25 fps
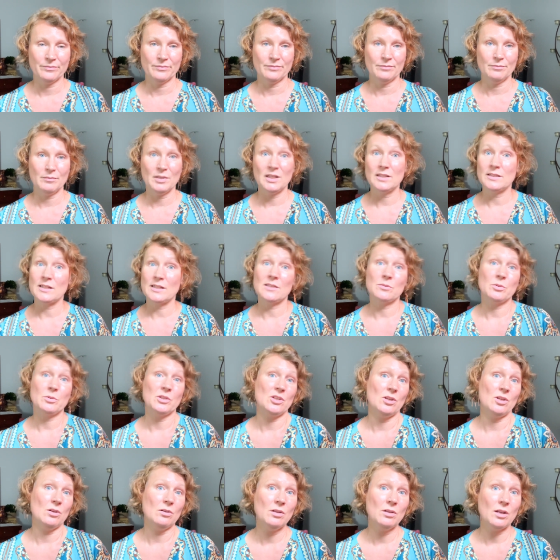Because that's
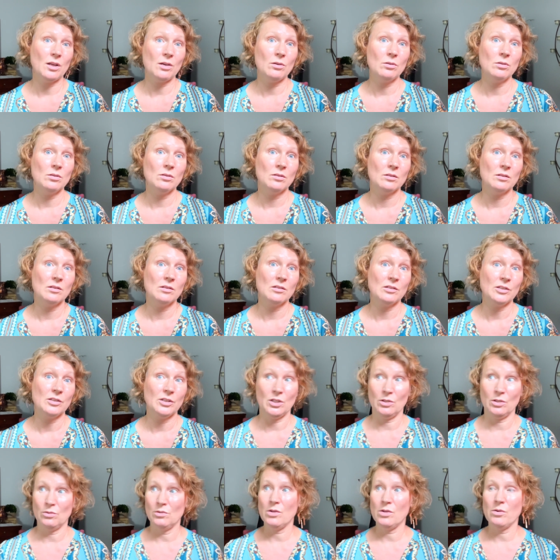what you do.
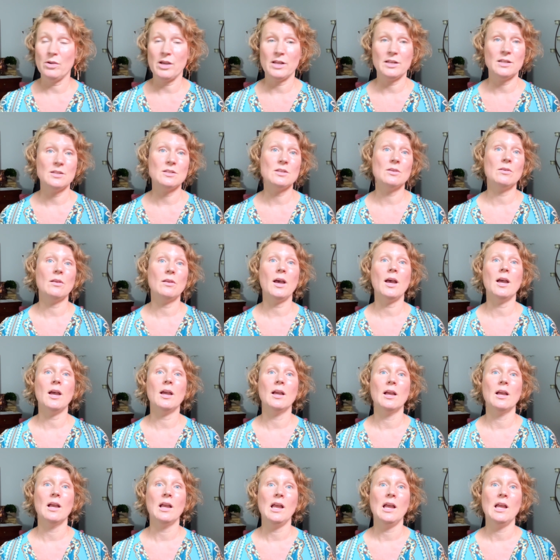You know how to do that.
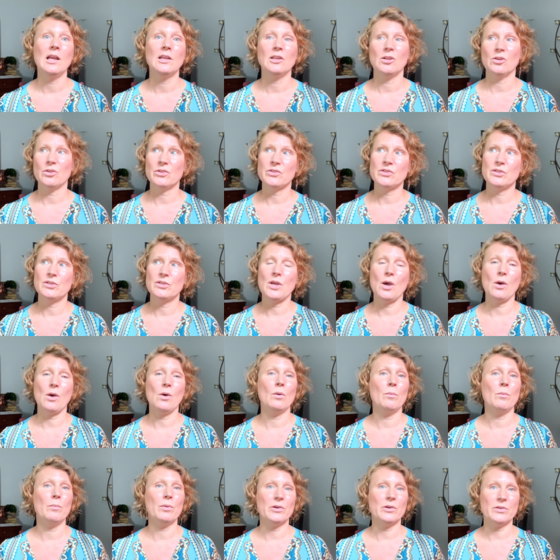You're
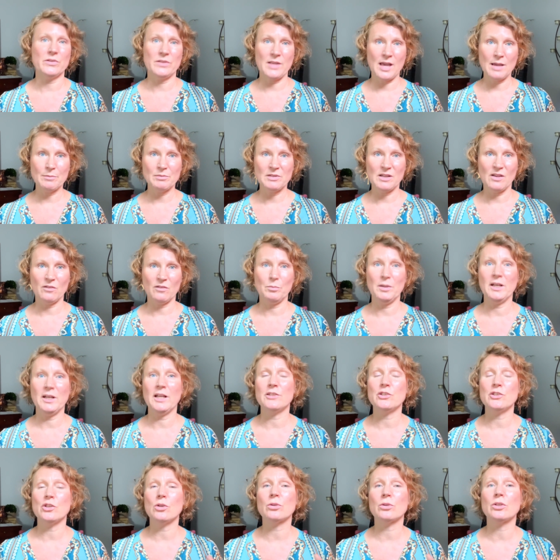so perceptive
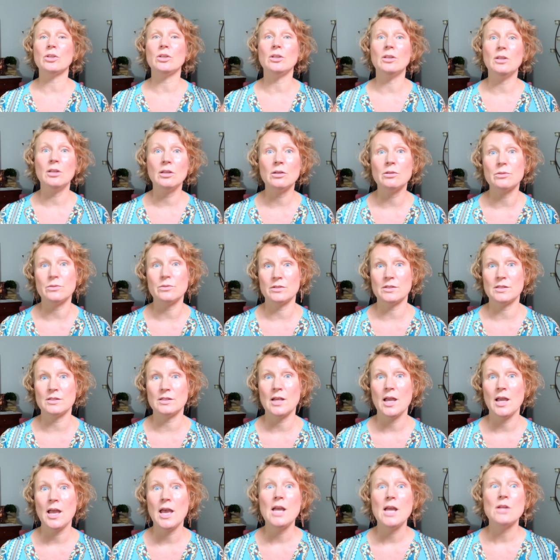because you're used
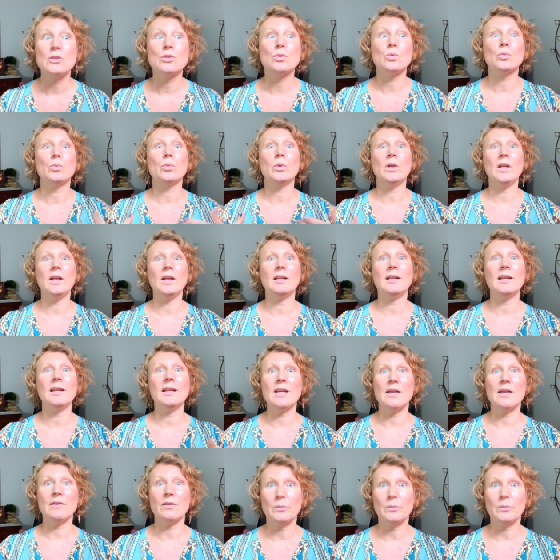to reading other